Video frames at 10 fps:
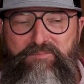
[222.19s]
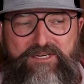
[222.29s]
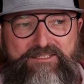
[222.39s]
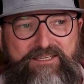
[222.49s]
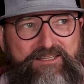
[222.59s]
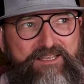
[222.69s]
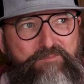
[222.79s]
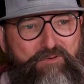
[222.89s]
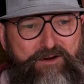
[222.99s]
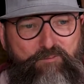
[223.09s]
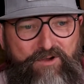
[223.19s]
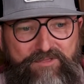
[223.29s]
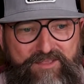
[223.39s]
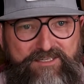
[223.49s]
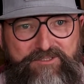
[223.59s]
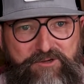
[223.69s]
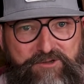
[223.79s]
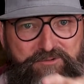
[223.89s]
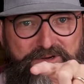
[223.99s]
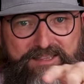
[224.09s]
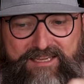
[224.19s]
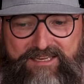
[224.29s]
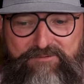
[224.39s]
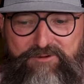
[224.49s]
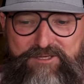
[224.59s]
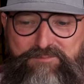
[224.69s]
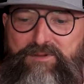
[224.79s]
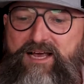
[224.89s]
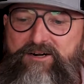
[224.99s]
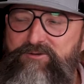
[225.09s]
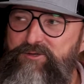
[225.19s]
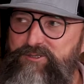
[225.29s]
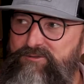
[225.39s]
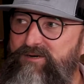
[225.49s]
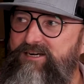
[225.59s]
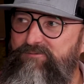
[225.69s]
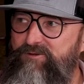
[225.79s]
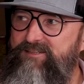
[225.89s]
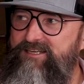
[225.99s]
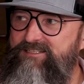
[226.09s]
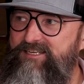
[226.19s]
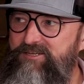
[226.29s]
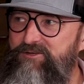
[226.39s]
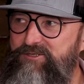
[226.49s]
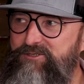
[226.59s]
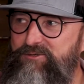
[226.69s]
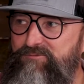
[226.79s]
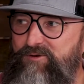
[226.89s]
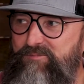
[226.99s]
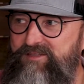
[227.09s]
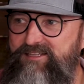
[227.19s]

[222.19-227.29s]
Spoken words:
But it's like they bring one thing to you and they give you this platter and there's 3 different things that you can choose from.